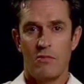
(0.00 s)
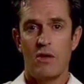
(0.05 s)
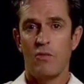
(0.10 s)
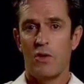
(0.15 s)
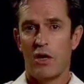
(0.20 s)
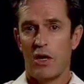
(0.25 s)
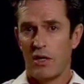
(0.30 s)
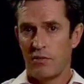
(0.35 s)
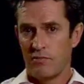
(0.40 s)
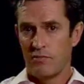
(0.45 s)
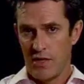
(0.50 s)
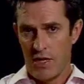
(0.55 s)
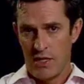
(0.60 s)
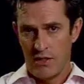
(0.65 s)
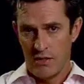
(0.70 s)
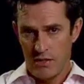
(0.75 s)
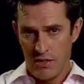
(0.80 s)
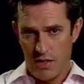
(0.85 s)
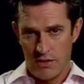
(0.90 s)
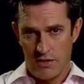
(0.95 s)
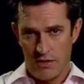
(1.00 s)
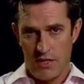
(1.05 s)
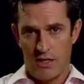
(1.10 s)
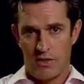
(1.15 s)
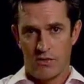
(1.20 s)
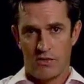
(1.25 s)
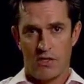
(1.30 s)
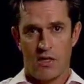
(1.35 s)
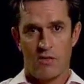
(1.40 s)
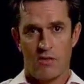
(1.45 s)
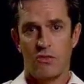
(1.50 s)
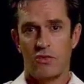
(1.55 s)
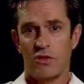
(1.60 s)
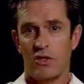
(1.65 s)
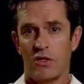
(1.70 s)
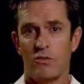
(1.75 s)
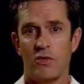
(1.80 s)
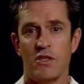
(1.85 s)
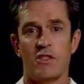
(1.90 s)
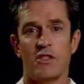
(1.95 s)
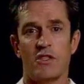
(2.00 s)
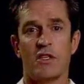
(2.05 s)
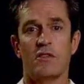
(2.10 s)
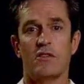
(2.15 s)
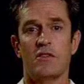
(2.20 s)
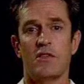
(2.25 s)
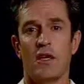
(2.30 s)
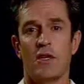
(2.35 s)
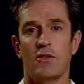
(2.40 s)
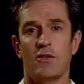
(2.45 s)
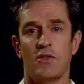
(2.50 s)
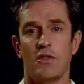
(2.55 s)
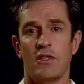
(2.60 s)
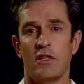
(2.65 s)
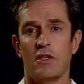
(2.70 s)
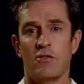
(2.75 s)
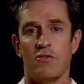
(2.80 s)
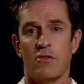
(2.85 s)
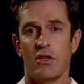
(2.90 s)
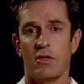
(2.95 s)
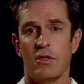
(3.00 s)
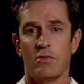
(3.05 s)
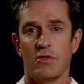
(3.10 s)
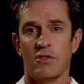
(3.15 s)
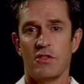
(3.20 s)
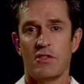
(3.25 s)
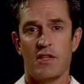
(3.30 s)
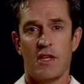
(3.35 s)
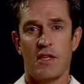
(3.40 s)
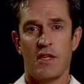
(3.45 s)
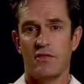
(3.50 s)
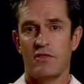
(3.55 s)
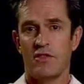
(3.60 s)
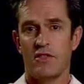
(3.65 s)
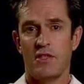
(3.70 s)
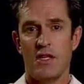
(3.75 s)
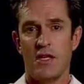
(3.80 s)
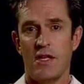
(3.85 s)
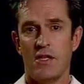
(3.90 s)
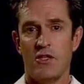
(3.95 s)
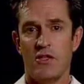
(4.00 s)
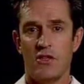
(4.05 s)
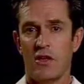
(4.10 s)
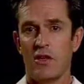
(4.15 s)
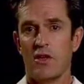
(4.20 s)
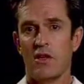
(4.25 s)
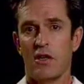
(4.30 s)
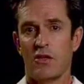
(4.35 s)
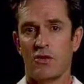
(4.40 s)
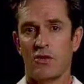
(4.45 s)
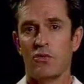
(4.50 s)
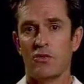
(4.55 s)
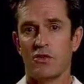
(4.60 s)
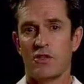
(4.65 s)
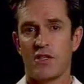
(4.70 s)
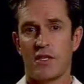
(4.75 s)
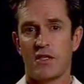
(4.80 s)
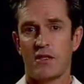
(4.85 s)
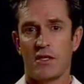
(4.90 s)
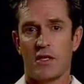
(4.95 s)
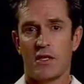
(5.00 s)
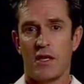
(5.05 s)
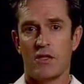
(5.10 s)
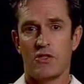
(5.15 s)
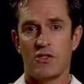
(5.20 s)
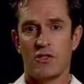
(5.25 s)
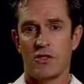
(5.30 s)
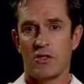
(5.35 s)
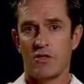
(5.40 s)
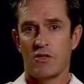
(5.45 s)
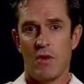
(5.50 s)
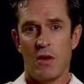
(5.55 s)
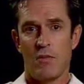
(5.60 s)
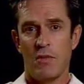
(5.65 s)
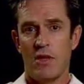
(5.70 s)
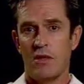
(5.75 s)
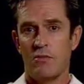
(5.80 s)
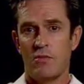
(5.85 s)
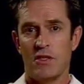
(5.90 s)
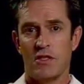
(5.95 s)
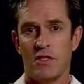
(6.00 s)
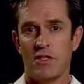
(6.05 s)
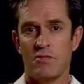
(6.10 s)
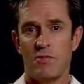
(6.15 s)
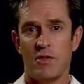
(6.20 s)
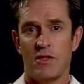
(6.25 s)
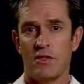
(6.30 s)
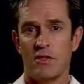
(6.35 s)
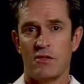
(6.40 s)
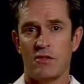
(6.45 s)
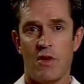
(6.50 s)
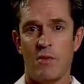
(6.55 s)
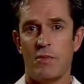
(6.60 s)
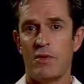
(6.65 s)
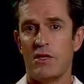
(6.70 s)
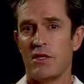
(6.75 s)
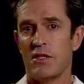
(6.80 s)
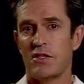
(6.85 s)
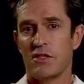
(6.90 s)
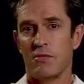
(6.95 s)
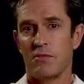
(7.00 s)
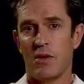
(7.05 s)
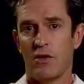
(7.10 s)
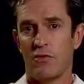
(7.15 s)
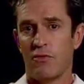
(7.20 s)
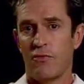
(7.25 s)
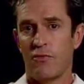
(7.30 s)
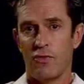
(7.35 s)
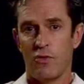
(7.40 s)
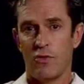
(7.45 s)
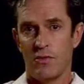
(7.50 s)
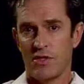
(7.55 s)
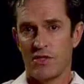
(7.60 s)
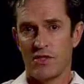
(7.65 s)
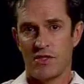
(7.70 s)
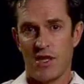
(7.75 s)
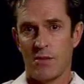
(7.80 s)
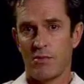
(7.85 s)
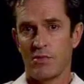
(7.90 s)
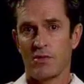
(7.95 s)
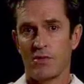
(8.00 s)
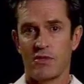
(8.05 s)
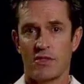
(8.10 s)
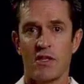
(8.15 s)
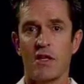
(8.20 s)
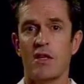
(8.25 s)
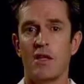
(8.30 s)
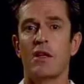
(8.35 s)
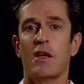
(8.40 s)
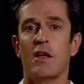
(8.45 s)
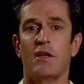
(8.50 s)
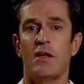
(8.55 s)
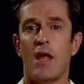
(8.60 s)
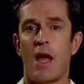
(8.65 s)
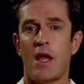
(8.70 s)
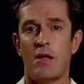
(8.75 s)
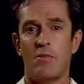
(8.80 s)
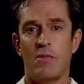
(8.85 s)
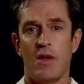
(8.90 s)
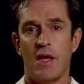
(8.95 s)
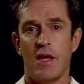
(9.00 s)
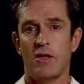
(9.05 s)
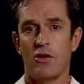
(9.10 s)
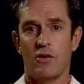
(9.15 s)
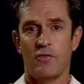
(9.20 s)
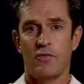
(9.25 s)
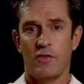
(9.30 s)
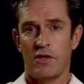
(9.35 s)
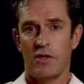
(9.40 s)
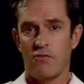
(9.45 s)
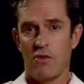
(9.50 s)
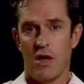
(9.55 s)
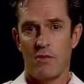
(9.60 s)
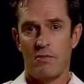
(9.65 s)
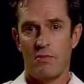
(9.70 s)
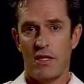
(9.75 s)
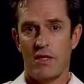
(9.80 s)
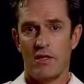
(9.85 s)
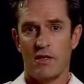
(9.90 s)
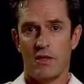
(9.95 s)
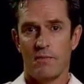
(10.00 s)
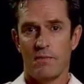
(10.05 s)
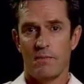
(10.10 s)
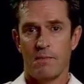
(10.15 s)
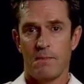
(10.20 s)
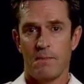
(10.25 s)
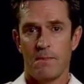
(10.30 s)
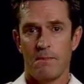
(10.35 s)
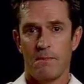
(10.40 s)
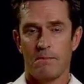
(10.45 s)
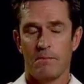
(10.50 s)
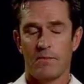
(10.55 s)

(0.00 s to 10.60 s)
Meanwhile, inside the house that morning, we settled down to the agreeable state of siege, and all sat in the kitchen as Mummy and Mrs. Smithers reminisced about former stubbles, and Nanny made coffee and ribena.